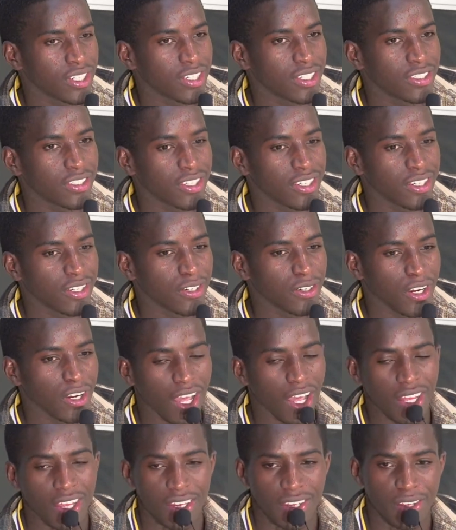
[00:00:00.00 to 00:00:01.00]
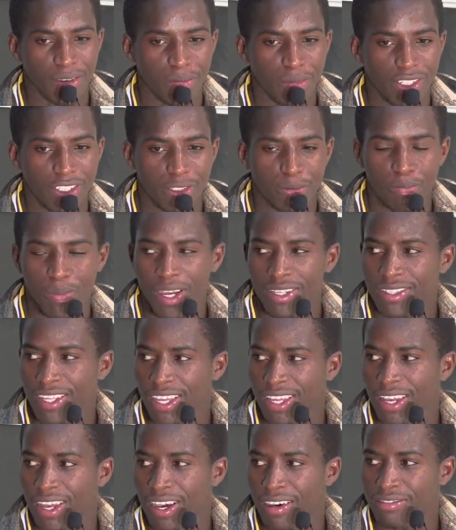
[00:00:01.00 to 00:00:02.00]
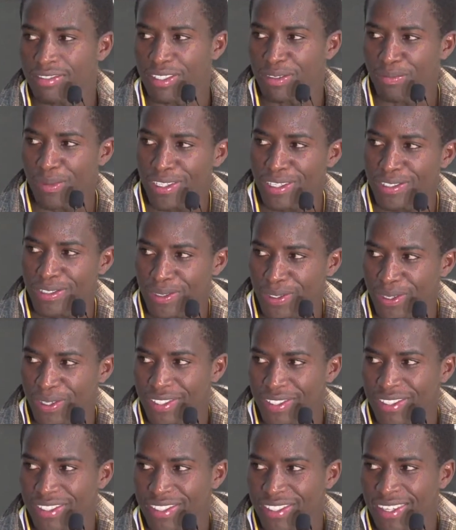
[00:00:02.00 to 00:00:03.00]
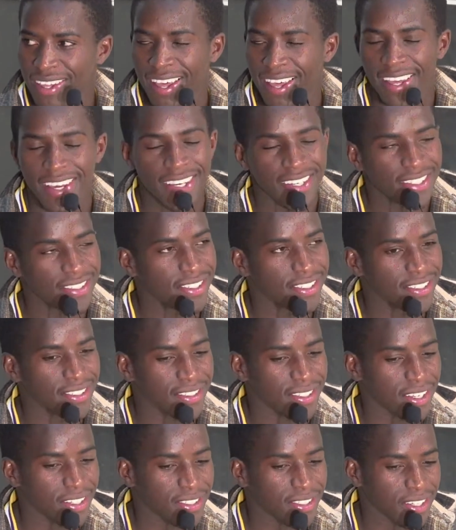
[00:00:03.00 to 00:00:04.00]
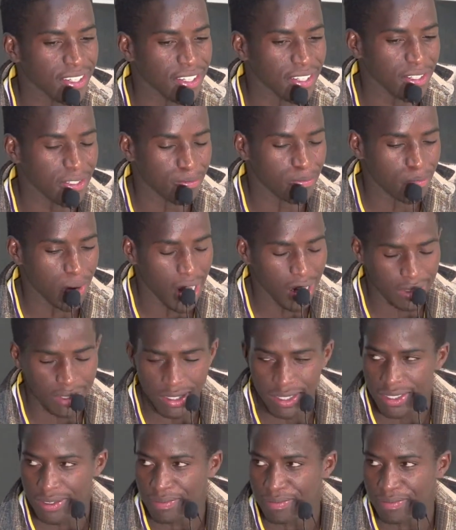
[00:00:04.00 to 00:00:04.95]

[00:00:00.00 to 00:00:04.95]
the most part I love in my song is the second part.